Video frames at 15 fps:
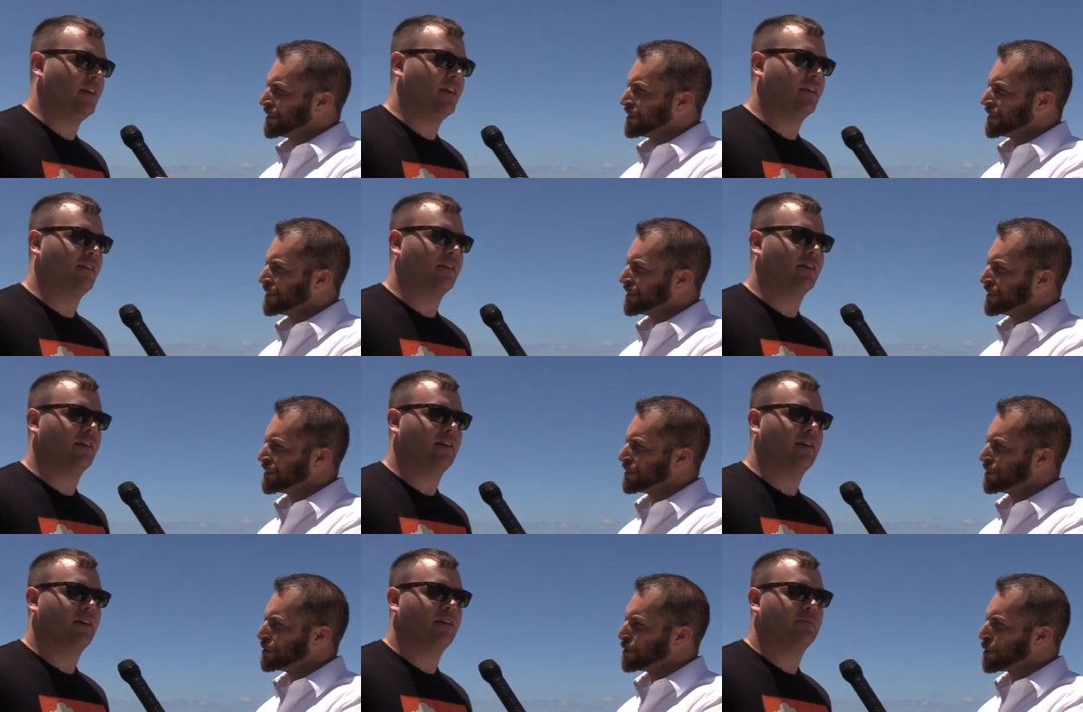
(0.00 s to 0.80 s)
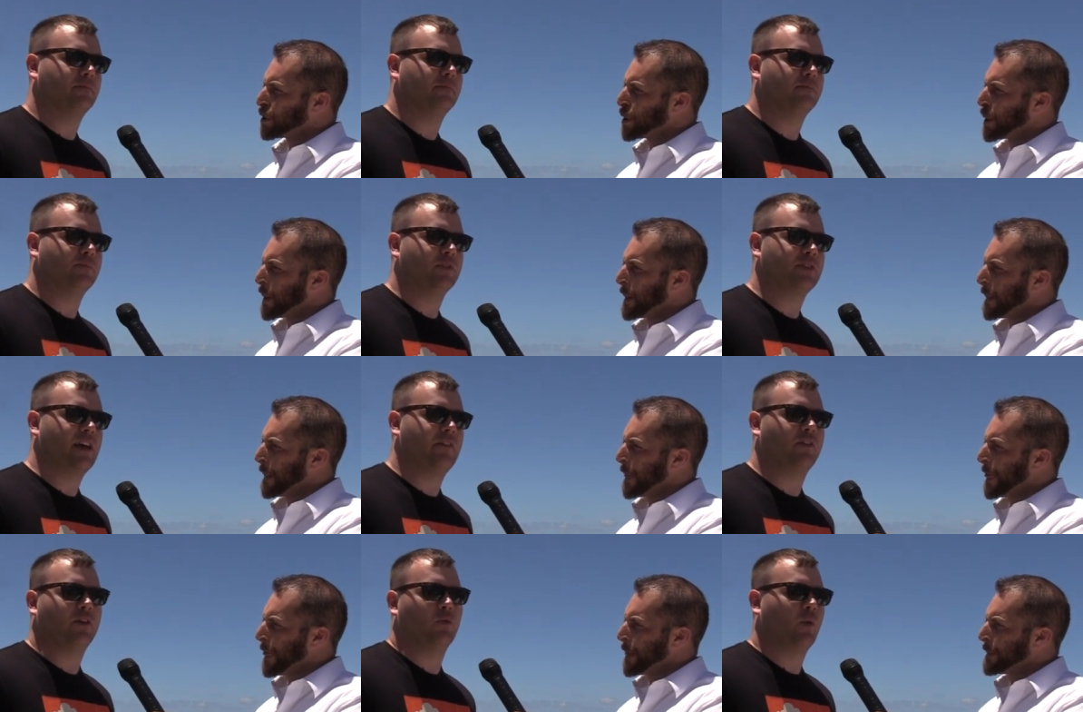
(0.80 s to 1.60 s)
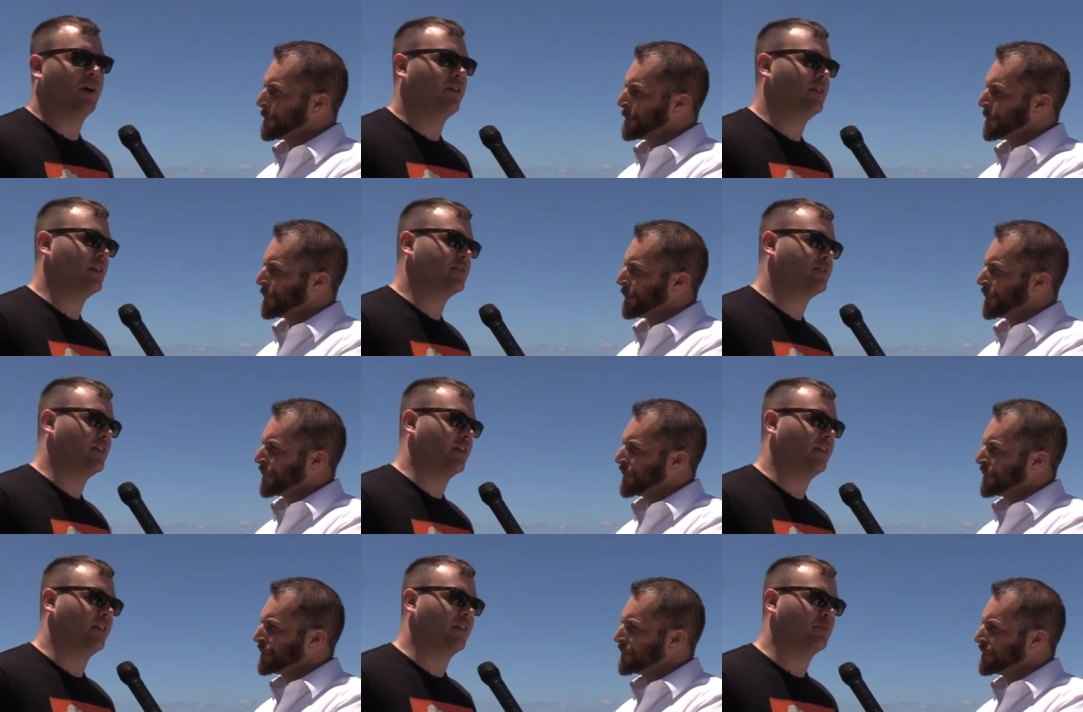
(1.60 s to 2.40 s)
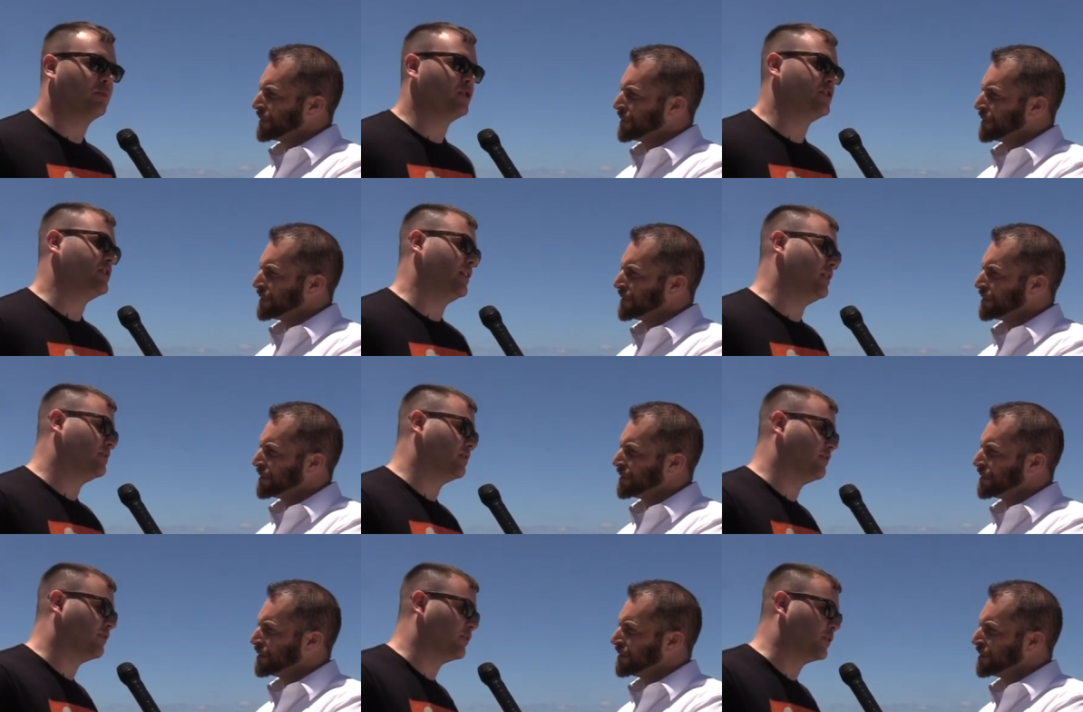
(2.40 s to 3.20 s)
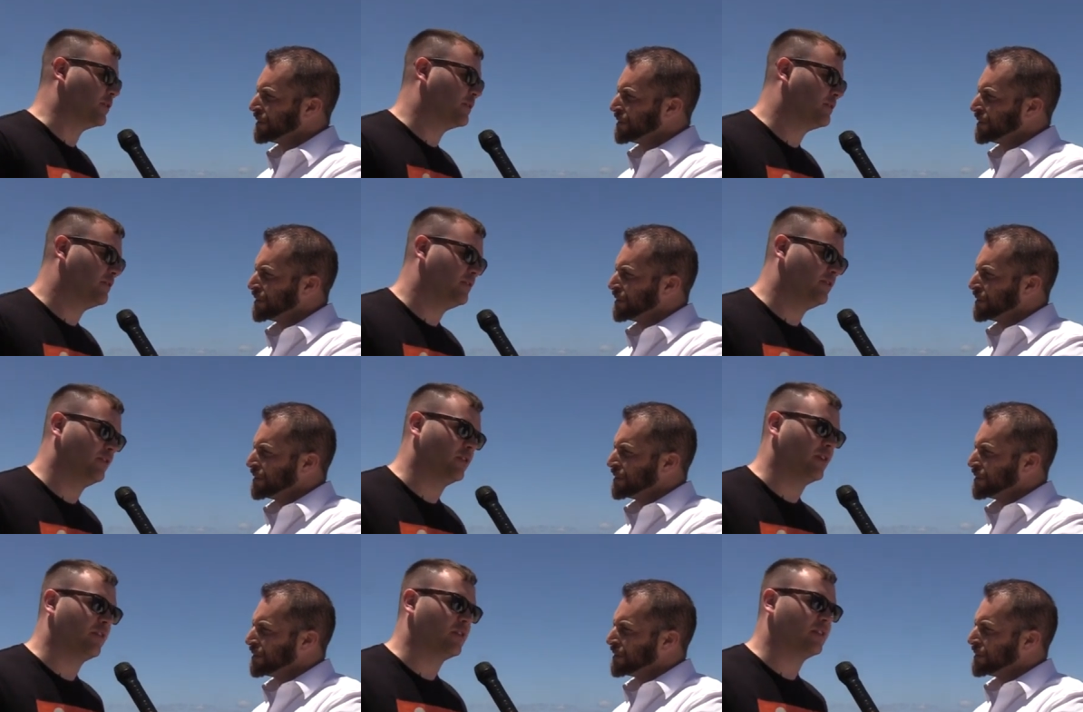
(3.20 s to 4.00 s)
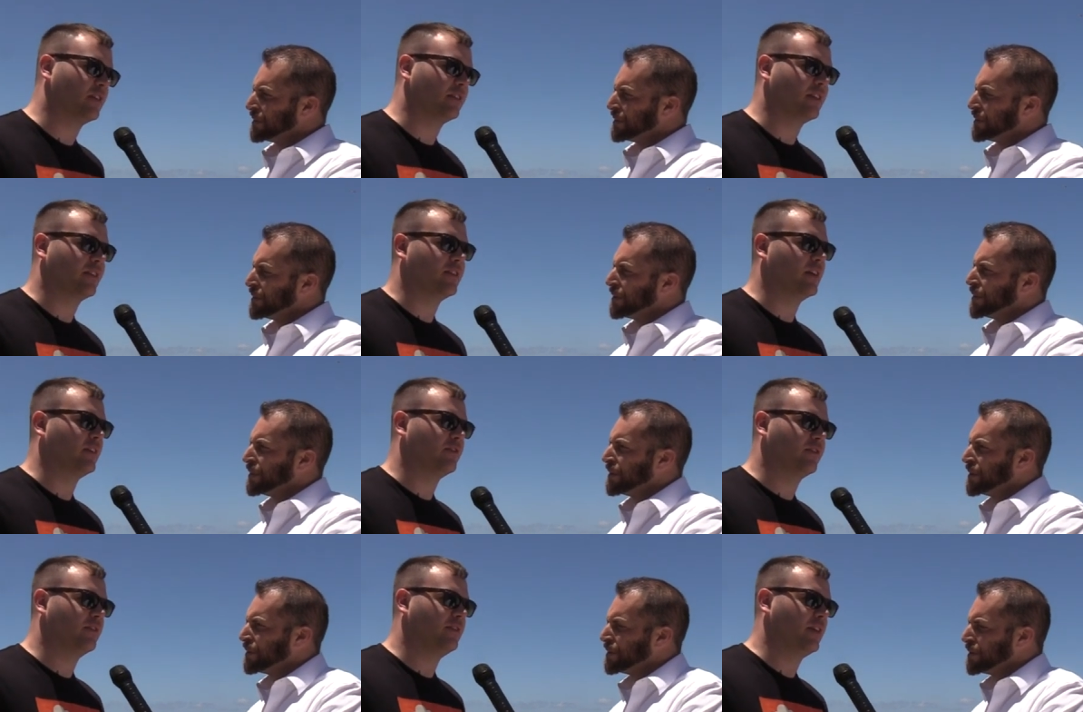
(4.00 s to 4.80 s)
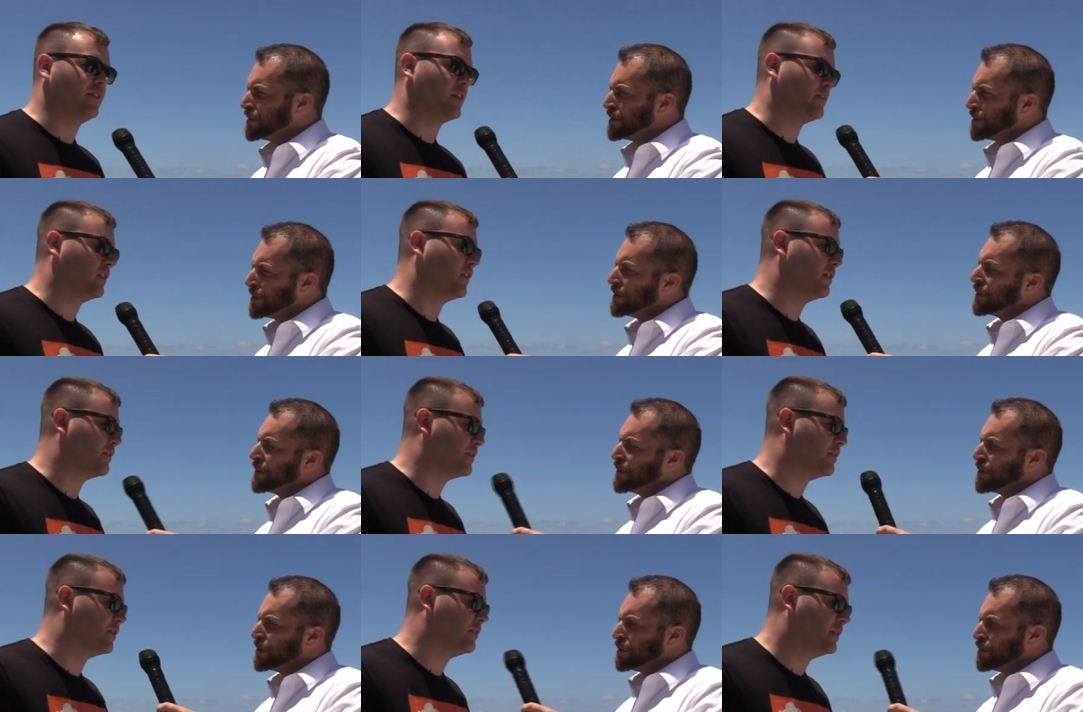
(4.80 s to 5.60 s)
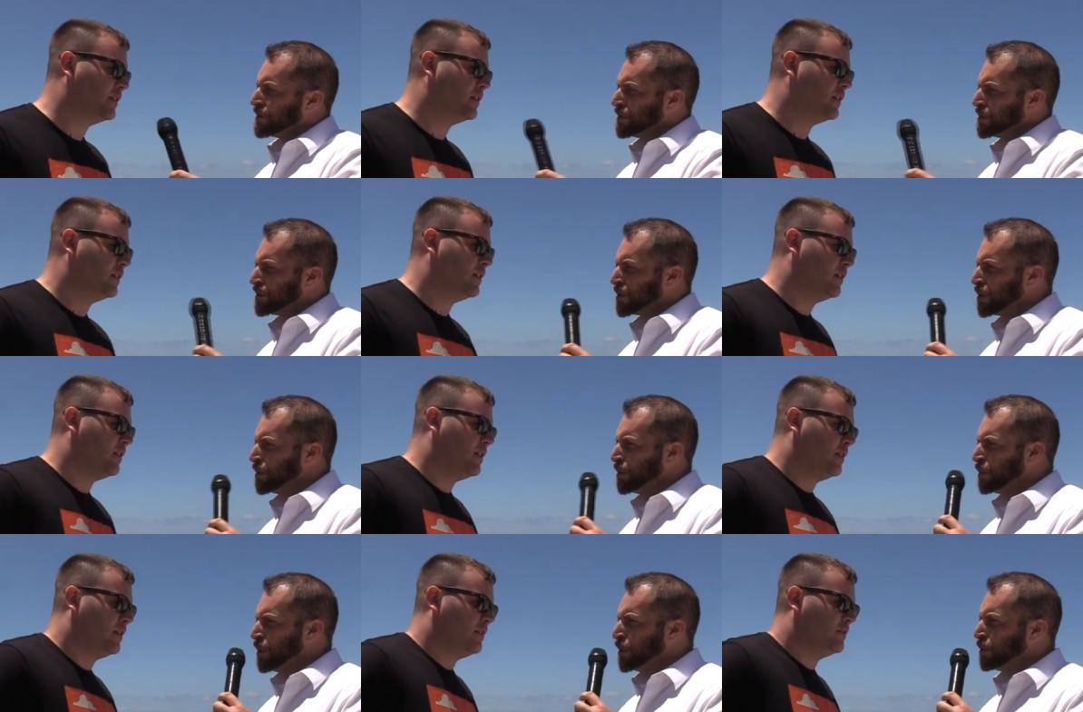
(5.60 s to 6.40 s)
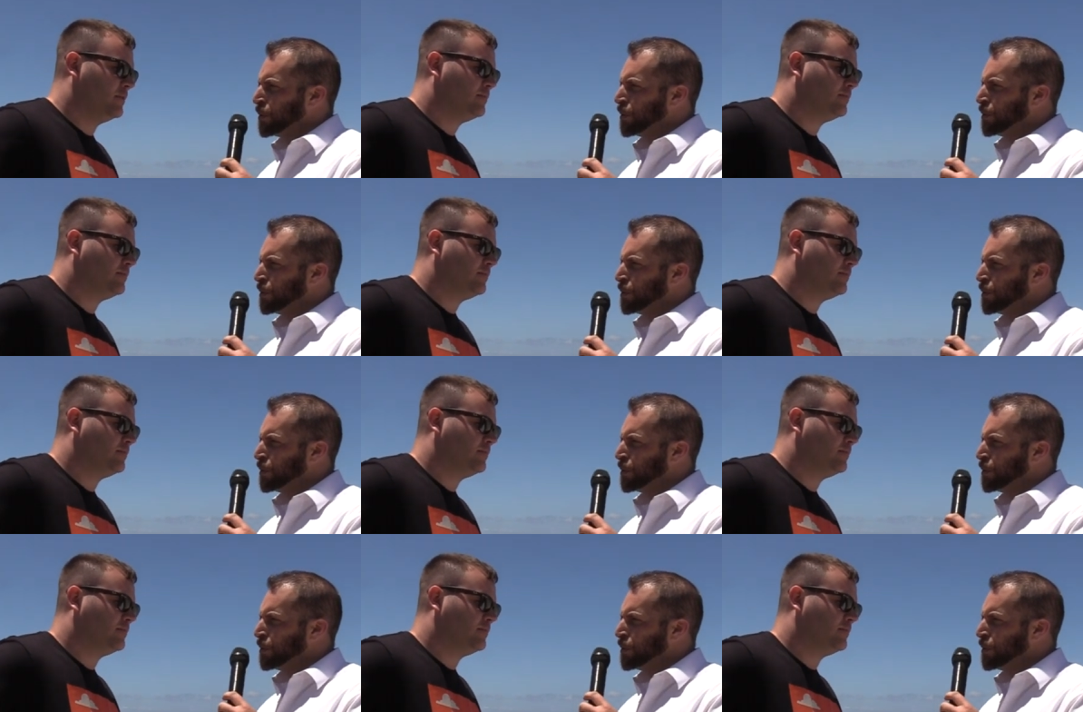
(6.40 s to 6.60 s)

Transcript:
Speaker 1: and um, just having an awareness and an appreciation for, for everything that they've that they've gone through. So